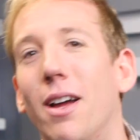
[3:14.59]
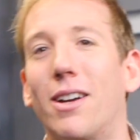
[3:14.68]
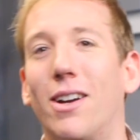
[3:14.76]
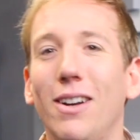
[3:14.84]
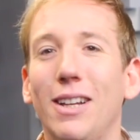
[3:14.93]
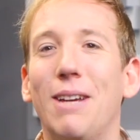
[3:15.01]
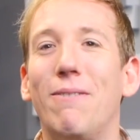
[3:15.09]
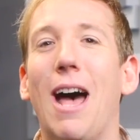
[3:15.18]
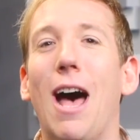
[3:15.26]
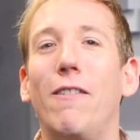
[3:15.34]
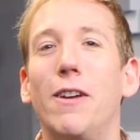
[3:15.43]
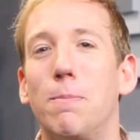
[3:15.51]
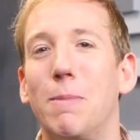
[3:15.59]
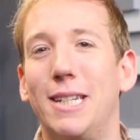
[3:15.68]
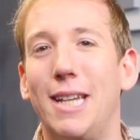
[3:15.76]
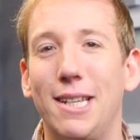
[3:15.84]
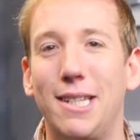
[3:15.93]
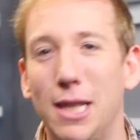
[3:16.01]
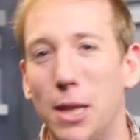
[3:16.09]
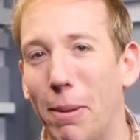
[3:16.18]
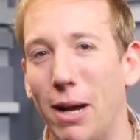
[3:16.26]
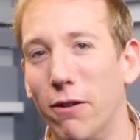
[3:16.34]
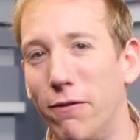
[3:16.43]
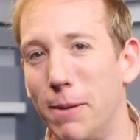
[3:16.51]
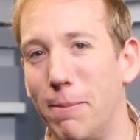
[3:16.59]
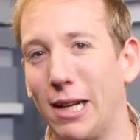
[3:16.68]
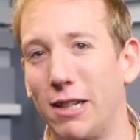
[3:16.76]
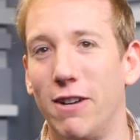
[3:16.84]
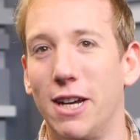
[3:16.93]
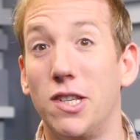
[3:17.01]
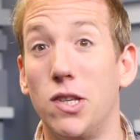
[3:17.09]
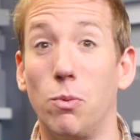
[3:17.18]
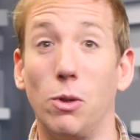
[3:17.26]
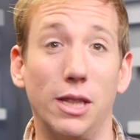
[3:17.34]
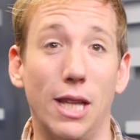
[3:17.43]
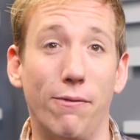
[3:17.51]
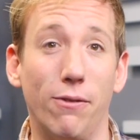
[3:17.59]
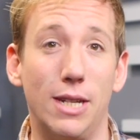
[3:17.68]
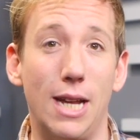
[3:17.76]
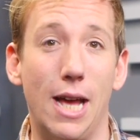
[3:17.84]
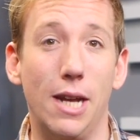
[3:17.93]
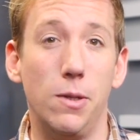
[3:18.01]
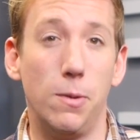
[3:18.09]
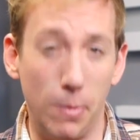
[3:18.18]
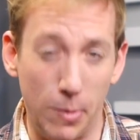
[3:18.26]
Currently, Valve has been testing the biofeedback devices with Left 4 Dead.